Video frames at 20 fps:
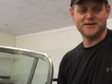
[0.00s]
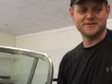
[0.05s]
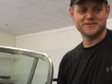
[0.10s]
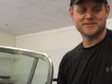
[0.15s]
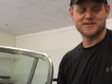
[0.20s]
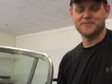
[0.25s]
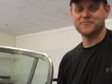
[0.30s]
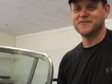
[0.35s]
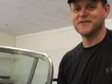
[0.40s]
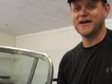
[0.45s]

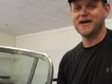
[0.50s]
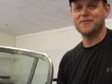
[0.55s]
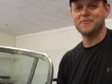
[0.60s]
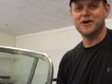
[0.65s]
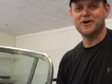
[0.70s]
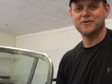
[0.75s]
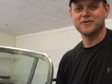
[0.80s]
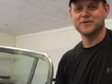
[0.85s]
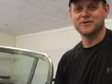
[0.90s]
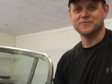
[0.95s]
sometime
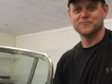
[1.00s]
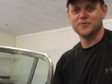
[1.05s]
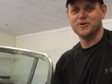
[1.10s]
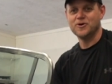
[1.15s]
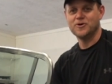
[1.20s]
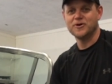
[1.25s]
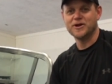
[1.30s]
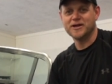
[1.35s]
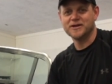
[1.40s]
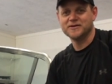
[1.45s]
out on the
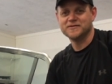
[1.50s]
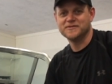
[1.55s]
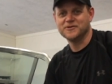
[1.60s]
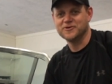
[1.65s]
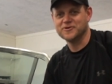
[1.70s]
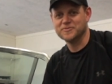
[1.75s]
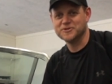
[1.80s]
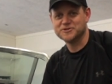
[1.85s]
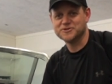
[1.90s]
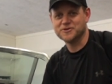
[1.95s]
road on the
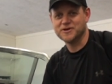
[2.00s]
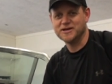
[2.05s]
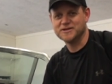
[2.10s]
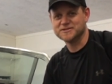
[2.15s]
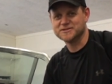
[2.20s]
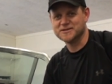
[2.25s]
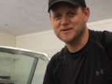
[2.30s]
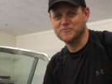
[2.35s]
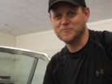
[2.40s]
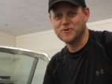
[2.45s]
tournament trail
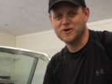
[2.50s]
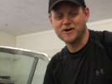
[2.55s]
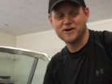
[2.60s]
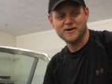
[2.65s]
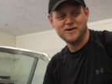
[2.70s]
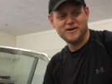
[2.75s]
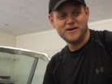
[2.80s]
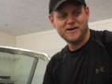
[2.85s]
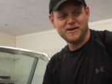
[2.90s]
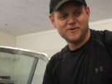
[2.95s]
somewhere,
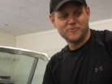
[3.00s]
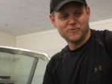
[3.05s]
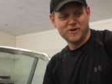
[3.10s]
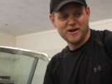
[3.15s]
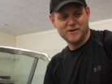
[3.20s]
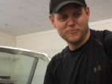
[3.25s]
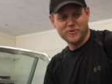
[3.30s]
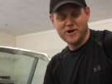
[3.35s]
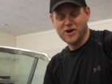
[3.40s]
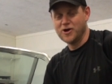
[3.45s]

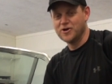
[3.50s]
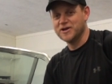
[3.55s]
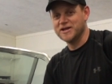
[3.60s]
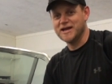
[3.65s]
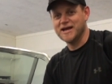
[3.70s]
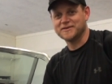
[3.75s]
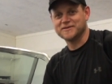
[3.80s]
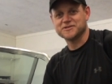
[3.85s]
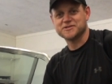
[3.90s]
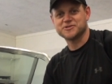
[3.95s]
we already
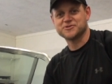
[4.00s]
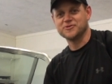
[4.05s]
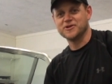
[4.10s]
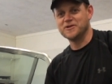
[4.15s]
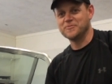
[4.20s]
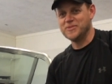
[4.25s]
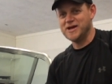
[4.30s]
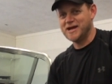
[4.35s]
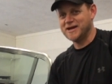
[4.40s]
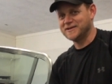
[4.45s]
got the
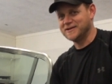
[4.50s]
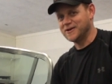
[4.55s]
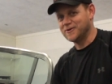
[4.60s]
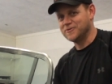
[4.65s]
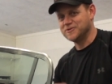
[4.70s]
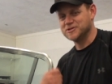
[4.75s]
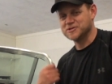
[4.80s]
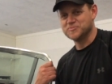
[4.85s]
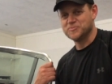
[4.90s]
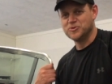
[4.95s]
string back there.
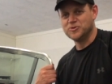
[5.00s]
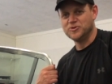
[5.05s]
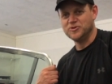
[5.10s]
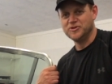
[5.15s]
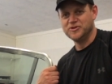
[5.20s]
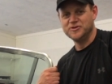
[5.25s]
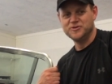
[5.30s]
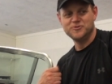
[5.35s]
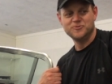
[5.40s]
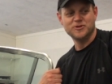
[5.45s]
We just
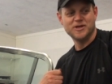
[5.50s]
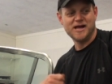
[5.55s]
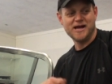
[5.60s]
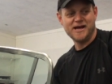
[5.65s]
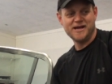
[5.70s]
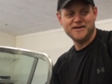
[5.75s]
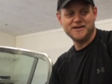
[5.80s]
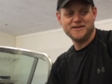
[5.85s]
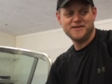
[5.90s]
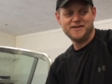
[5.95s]
pulled the new
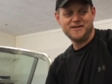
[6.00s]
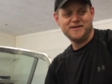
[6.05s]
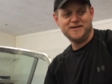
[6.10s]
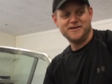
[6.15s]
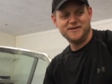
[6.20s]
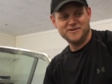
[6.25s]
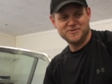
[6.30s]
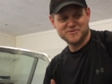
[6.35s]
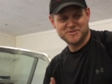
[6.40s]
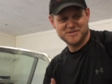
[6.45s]
line,
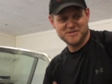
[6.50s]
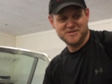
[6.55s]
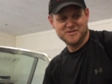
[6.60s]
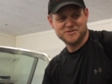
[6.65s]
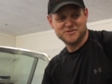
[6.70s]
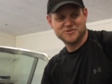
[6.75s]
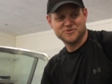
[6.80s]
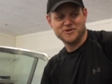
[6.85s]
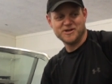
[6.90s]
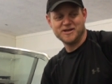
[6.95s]
and you see
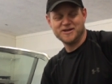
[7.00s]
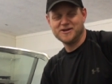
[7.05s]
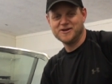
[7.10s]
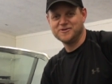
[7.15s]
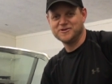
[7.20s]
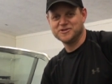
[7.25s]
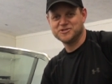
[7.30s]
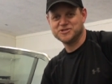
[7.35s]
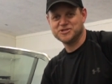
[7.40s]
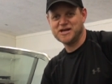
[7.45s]
the string
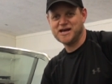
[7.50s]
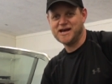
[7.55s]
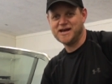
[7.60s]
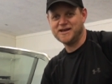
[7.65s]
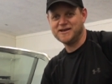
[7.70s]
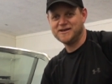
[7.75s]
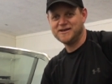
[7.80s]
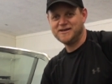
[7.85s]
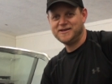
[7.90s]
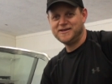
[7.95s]
there in the
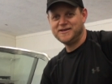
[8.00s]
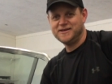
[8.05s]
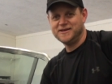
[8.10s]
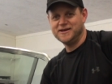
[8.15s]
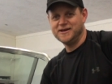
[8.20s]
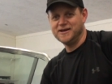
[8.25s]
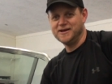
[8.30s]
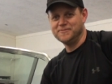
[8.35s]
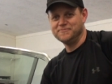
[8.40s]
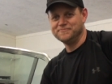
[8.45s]
shot.
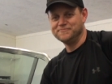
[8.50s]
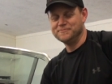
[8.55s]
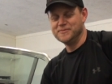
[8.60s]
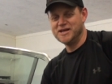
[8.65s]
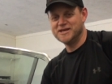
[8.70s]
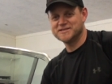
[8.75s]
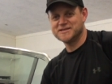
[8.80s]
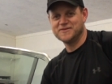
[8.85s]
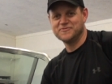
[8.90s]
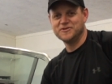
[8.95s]

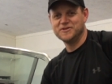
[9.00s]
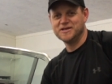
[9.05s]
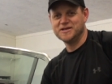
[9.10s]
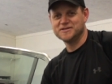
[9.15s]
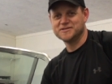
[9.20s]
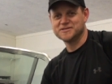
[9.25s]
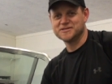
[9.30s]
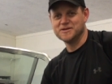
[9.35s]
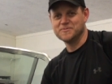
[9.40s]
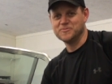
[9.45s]
Makes
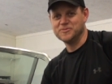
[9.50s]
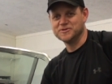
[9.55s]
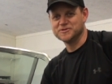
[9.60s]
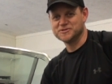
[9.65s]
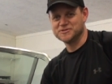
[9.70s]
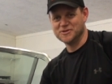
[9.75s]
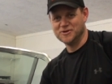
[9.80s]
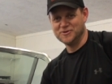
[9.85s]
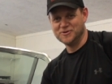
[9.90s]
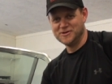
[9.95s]
everything simple.
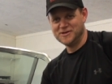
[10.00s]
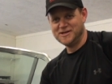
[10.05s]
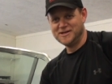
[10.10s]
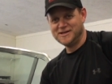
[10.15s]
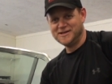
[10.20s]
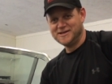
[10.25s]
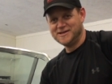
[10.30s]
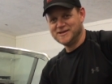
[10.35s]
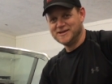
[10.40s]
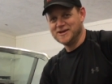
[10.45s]
So
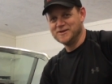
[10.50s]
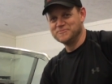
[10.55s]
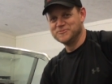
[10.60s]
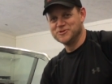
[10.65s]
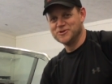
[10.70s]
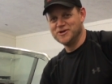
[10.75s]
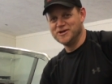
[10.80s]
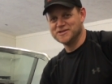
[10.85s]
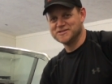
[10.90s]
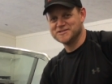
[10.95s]
come
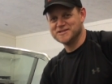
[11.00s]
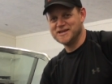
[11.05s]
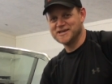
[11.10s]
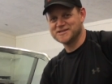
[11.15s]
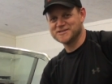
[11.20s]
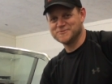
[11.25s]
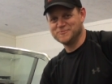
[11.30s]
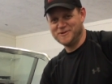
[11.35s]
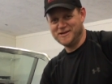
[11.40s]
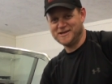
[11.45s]
join us
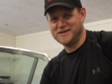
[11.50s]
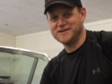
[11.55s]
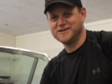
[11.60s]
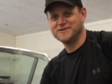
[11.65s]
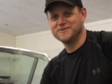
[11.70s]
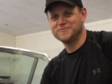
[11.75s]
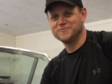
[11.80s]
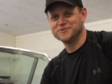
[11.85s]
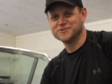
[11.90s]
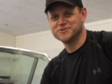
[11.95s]
next week.
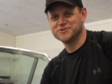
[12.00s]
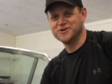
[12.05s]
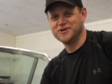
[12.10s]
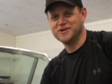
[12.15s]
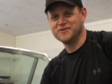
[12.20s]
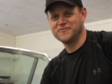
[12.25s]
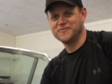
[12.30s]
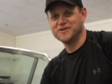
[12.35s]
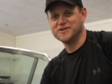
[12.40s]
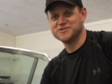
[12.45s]
We'll show
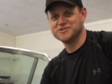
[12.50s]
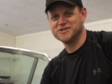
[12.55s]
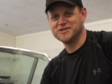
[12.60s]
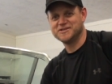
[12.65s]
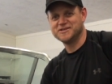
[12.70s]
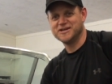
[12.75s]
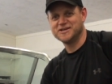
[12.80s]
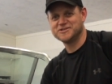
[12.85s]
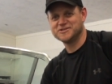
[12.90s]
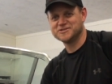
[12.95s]
you the
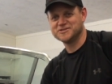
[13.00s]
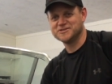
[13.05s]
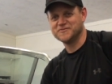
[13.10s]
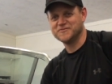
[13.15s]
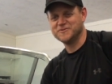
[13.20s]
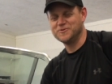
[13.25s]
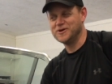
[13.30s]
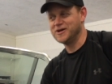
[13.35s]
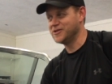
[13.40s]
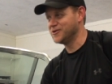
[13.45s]
finishing touches and a
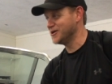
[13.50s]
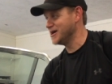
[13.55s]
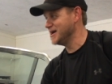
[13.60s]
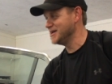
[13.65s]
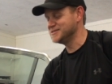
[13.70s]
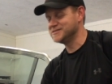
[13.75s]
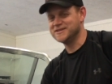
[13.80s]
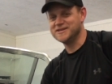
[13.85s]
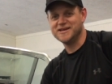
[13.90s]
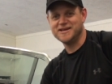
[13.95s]
few other
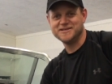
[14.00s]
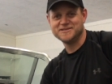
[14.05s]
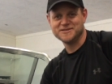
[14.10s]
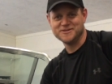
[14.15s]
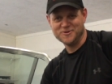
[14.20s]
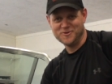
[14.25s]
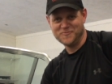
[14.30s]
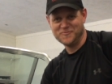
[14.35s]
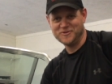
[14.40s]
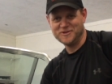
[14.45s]
odds and ends,
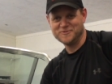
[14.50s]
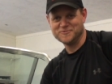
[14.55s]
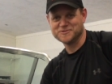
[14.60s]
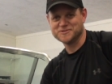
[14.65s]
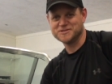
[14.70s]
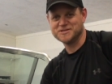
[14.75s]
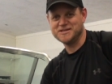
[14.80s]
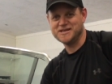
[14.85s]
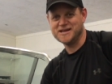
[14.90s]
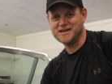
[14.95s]
and hopefully we'll
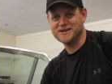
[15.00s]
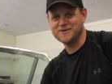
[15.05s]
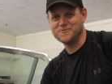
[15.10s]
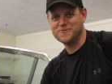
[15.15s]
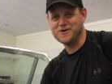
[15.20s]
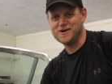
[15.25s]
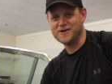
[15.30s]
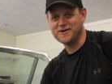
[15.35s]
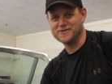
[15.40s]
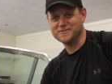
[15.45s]
see you on the
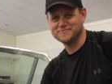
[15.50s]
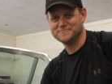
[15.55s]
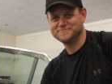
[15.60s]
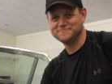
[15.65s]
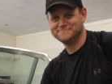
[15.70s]
water.